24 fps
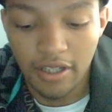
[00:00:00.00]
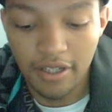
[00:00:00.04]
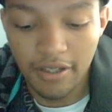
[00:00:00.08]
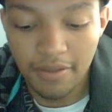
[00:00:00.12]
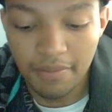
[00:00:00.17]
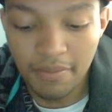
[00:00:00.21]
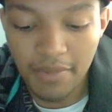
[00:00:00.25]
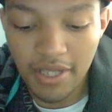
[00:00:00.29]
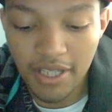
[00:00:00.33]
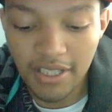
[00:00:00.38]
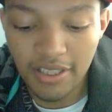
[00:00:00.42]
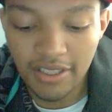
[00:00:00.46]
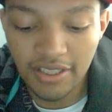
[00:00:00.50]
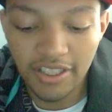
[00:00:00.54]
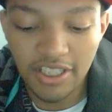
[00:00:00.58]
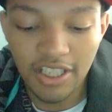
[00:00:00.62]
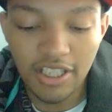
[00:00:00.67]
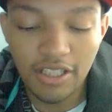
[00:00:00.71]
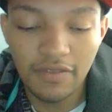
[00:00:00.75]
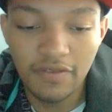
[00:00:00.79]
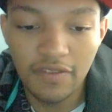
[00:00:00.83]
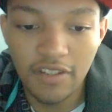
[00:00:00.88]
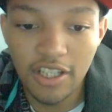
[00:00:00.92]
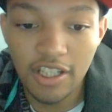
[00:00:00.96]
Miz
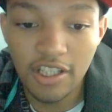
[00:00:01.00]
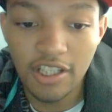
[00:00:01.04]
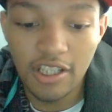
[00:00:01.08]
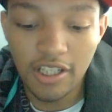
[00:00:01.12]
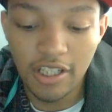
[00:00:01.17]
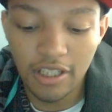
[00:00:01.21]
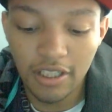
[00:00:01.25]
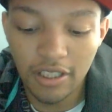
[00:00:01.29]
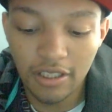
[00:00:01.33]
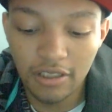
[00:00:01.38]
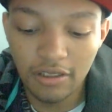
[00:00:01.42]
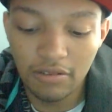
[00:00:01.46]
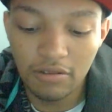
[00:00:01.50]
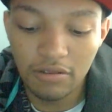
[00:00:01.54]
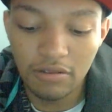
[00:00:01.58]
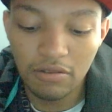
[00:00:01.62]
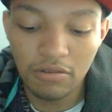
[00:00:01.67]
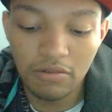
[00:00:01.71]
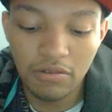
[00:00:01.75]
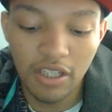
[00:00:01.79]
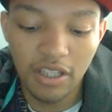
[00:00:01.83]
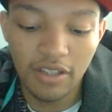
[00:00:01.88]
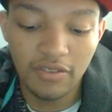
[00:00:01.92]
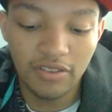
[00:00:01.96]
TV,
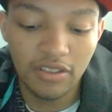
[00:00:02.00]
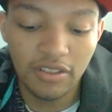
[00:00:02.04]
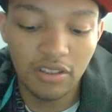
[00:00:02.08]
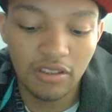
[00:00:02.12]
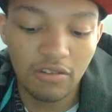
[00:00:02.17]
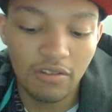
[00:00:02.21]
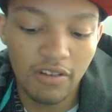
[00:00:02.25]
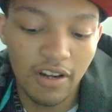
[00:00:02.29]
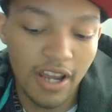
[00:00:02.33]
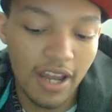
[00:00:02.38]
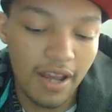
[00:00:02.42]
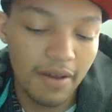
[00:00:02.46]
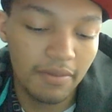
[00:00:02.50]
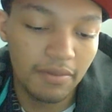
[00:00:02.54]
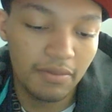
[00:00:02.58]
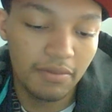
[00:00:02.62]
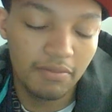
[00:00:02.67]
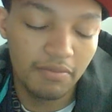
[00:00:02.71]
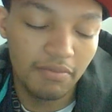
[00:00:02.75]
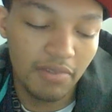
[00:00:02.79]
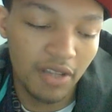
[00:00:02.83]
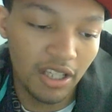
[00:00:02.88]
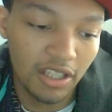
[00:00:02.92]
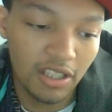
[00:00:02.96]
who gives a crap?
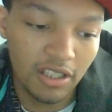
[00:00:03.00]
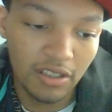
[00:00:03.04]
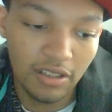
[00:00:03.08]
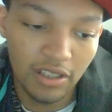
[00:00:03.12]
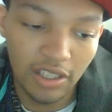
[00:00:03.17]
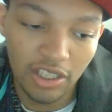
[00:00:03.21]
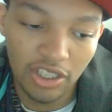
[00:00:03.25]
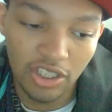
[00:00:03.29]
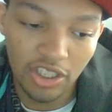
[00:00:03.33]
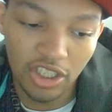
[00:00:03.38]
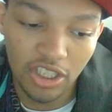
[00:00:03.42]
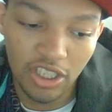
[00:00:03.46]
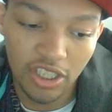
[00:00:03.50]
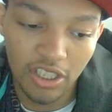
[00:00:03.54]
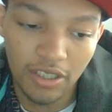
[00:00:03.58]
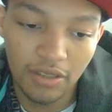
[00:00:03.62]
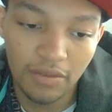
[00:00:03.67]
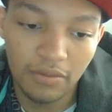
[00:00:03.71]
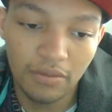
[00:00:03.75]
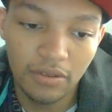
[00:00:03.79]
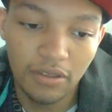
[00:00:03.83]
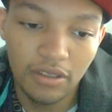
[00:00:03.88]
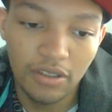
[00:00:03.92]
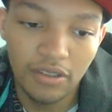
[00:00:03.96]
Becky Lynch
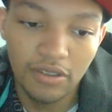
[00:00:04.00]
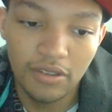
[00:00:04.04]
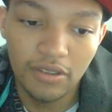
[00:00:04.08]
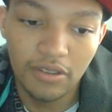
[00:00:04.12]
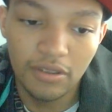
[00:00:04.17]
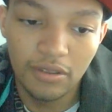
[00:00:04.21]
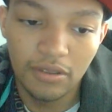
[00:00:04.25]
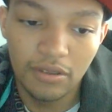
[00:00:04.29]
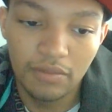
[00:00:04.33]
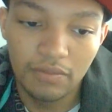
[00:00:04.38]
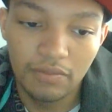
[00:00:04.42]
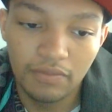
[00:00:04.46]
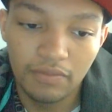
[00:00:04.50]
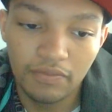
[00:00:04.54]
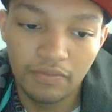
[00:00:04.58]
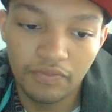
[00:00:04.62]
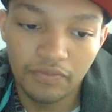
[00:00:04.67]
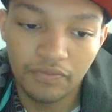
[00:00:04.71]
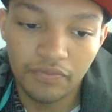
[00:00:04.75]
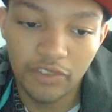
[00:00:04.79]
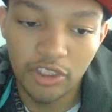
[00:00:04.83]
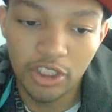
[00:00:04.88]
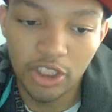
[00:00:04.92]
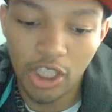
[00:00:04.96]
and
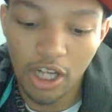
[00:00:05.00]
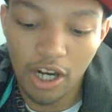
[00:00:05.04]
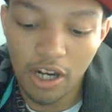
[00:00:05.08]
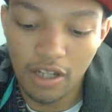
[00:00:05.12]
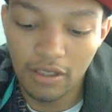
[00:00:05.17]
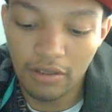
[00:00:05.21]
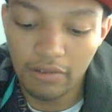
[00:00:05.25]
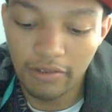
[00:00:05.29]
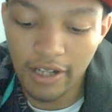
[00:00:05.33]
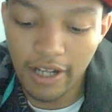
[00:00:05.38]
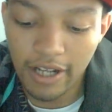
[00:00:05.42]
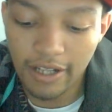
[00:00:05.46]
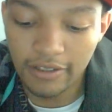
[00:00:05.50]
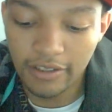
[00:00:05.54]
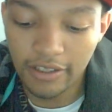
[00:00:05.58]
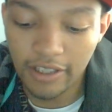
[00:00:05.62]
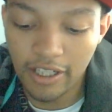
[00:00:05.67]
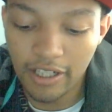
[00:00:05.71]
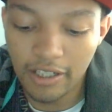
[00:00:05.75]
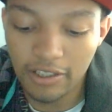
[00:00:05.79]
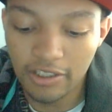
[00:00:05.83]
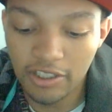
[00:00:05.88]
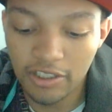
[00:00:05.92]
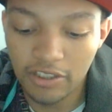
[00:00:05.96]
Charlotte were out
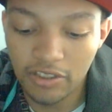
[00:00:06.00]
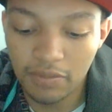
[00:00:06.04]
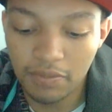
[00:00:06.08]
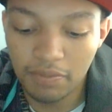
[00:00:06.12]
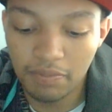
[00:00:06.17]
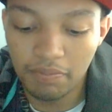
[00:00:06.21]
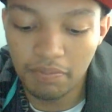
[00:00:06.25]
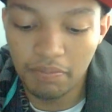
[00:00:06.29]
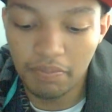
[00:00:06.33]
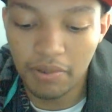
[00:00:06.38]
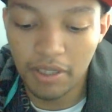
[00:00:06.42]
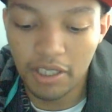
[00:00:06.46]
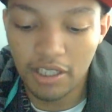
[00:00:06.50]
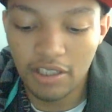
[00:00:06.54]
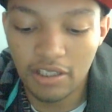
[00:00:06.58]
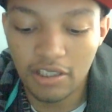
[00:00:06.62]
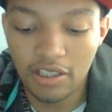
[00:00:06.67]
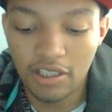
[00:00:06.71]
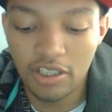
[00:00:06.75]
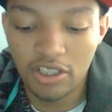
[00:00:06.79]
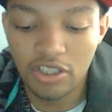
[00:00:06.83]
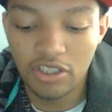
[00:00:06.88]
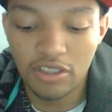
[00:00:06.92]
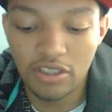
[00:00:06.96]
there, since Becky
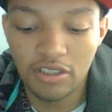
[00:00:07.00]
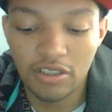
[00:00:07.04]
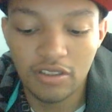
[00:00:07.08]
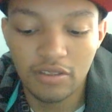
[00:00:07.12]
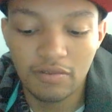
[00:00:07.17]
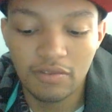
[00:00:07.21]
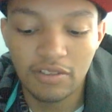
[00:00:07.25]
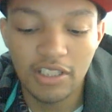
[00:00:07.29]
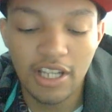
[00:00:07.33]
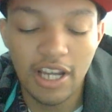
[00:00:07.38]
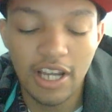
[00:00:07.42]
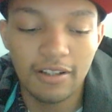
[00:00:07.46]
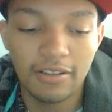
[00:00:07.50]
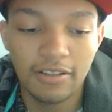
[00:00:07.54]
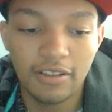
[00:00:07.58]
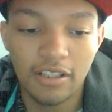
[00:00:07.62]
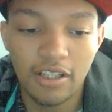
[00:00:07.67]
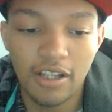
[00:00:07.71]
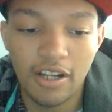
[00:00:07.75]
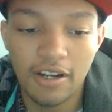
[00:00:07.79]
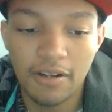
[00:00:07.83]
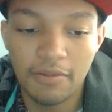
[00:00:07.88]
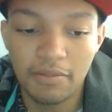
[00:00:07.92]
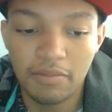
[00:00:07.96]
Lynch was out
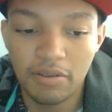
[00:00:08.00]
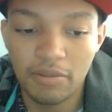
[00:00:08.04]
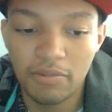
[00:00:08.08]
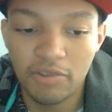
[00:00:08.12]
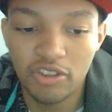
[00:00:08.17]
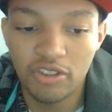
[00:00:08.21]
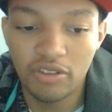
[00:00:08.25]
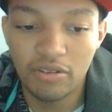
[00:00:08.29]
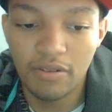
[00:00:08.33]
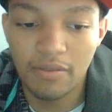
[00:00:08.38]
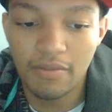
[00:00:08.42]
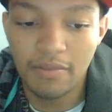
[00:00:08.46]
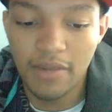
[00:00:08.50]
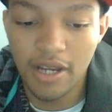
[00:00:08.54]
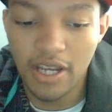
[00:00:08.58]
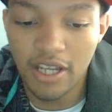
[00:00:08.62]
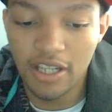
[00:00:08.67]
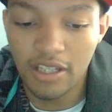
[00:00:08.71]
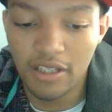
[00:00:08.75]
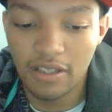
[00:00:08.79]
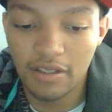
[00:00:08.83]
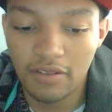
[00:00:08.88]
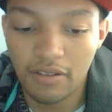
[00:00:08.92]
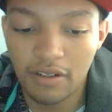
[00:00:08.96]
there and pretty much threw the
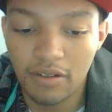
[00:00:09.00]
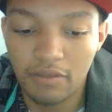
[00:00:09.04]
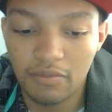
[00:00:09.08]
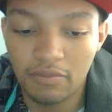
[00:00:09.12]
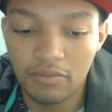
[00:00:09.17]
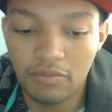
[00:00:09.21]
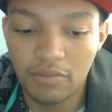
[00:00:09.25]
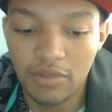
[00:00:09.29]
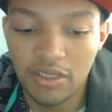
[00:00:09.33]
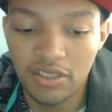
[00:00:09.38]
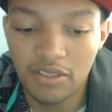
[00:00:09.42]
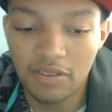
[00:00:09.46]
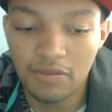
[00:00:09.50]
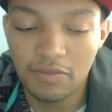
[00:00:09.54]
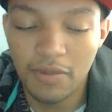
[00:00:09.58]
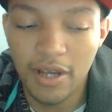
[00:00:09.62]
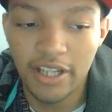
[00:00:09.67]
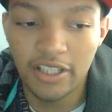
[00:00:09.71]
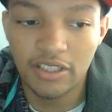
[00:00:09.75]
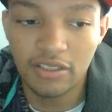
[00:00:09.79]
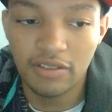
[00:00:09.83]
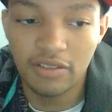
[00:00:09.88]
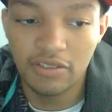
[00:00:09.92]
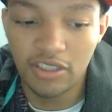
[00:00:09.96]
mic at Miz's
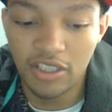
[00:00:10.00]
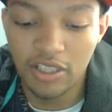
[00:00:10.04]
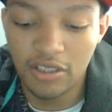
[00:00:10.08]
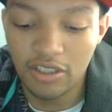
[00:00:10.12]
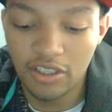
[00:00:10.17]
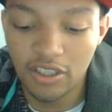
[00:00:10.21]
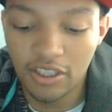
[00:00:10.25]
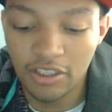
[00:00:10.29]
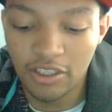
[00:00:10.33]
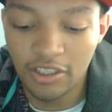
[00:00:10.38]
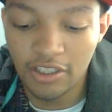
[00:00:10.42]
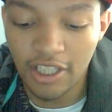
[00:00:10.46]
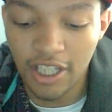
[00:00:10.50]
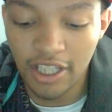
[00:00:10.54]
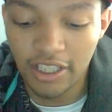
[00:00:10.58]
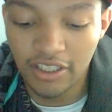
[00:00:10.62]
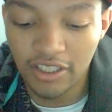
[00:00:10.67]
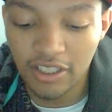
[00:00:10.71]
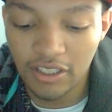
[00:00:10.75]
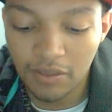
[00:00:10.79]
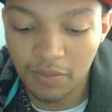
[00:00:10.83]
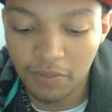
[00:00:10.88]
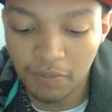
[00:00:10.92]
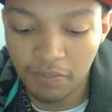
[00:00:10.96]
mic. So I say he's a
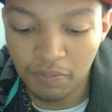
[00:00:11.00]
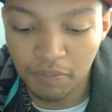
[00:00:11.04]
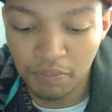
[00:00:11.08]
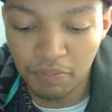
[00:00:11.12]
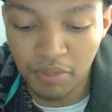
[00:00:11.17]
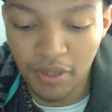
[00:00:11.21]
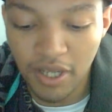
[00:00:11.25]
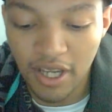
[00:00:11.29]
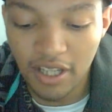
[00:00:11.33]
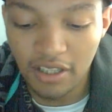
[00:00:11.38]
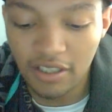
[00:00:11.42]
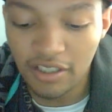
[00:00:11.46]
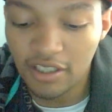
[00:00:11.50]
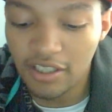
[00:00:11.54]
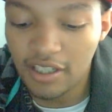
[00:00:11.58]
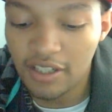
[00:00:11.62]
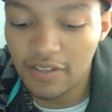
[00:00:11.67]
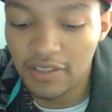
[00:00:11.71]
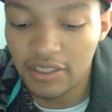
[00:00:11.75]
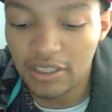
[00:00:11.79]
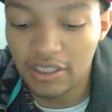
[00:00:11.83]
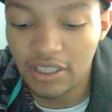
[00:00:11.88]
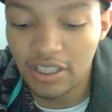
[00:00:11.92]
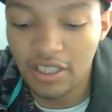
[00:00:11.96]
sexist pig and
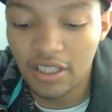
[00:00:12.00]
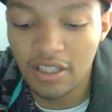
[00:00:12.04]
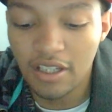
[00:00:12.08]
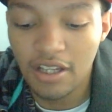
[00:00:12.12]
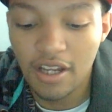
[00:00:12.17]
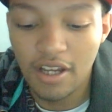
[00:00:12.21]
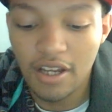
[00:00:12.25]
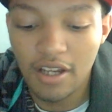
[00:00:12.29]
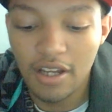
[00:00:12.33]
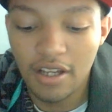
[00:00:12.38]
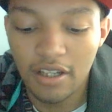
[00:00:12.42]
everything.